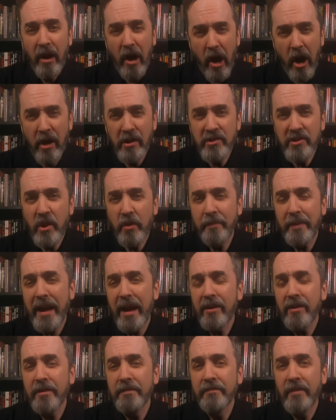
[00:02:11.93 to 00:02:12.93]
also
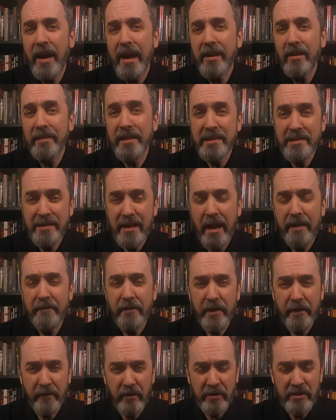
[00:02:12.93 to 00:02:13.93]
back on vinyl, this time for
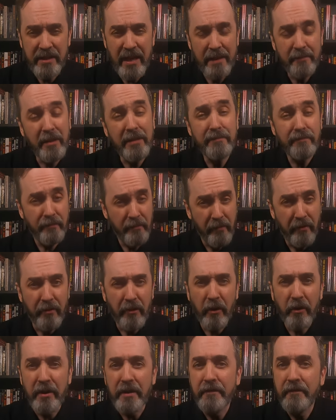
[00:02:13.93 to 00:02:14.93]
the first time in
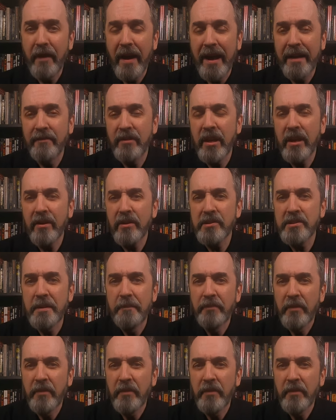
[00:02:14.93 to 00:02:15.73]
35 years.